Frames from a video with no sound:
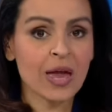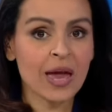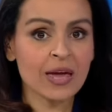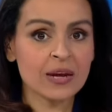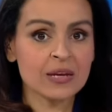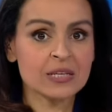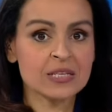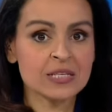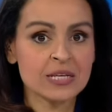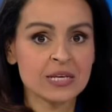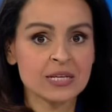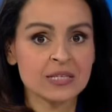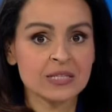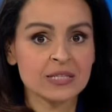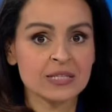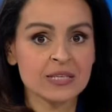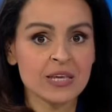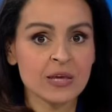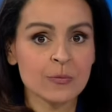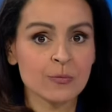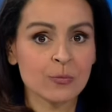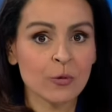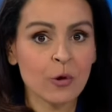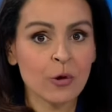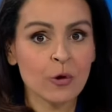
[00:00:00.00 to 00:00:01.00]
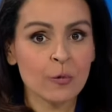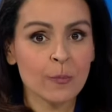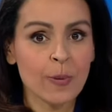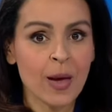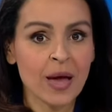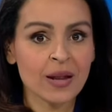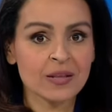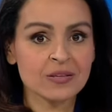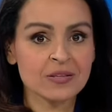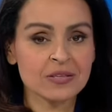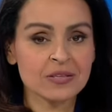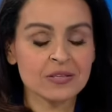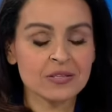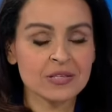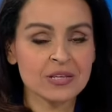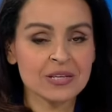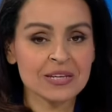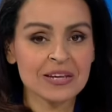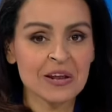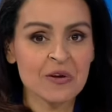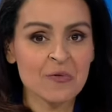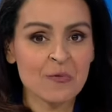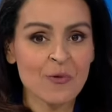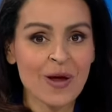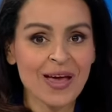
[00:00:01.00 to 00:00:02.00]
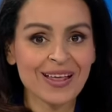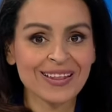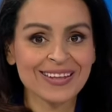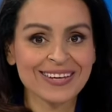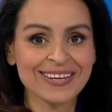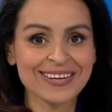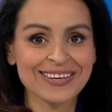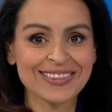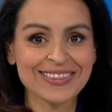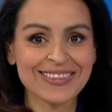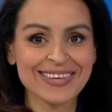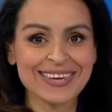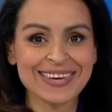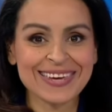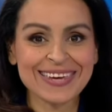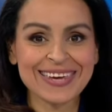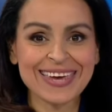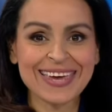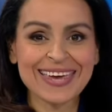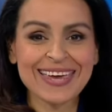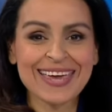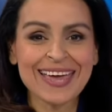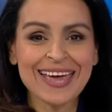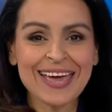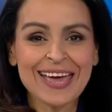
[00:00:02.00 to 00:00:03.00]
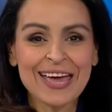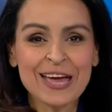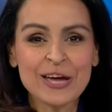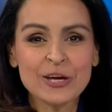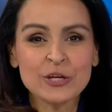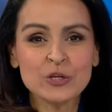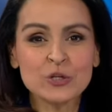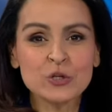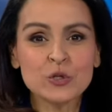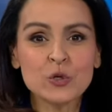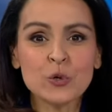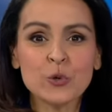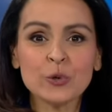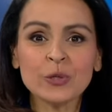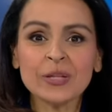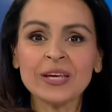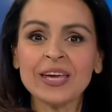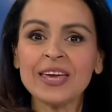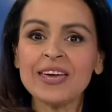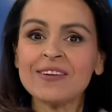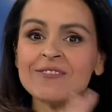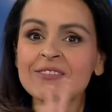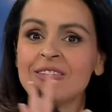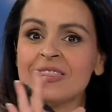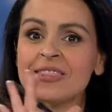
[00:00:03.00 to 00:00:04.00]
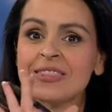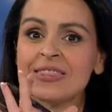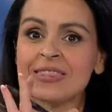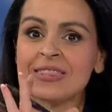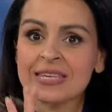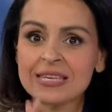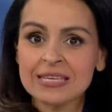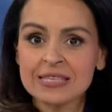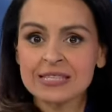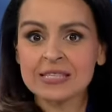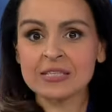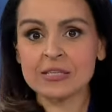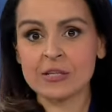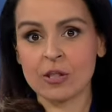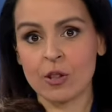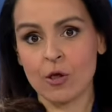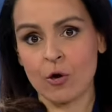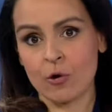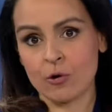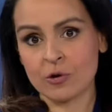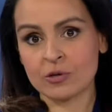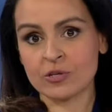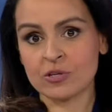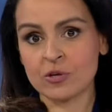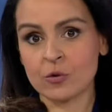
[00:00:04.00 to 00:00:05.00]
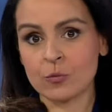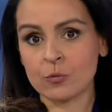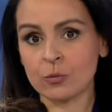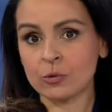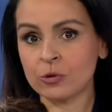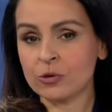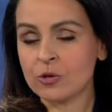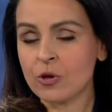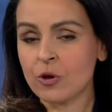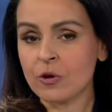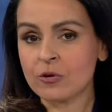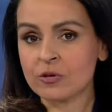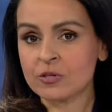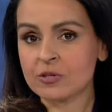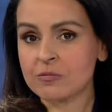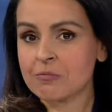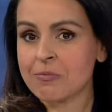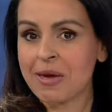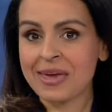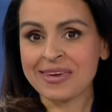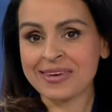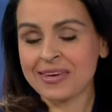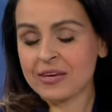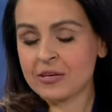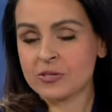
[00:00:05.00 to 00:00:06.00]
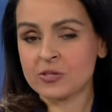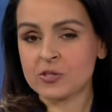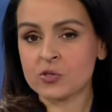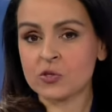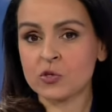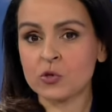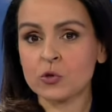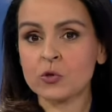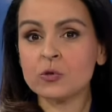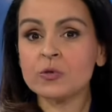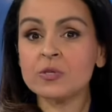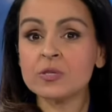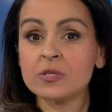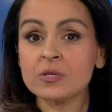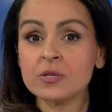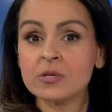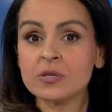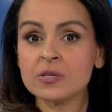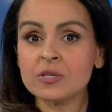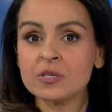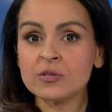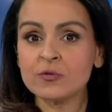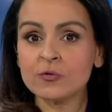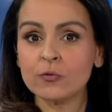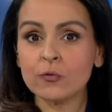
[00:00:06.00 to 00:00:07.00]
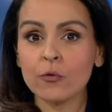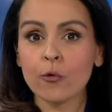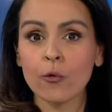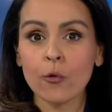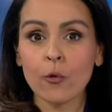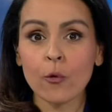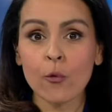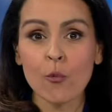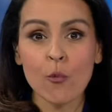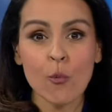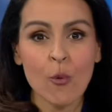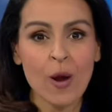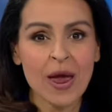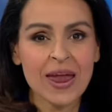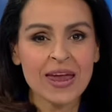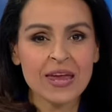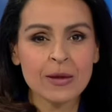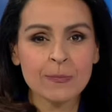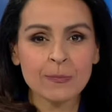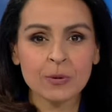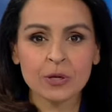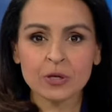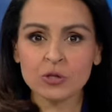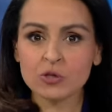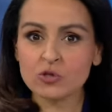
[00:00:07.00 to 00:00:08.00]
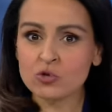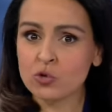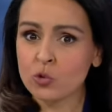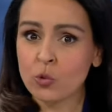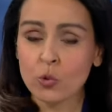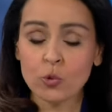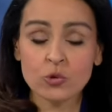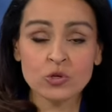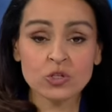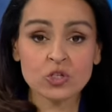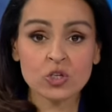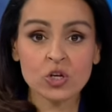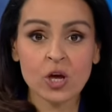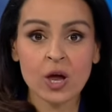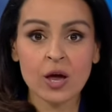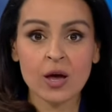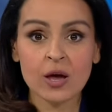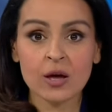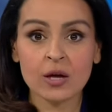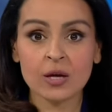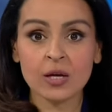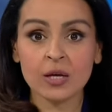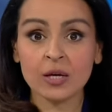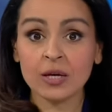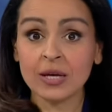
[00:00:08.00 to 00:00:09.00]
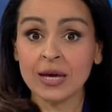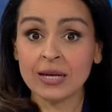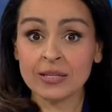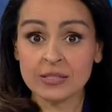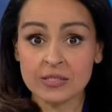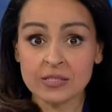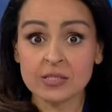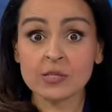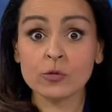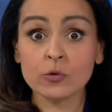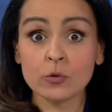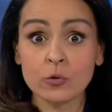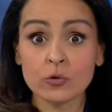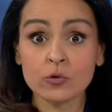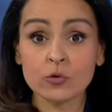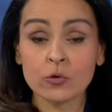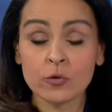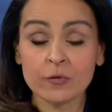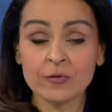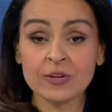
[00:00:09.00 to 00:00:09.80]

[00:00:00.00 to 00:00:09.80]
Folk at a DC pro-Palestinian rally are thinking, surely even this lot will not make excuses for rape, torture, and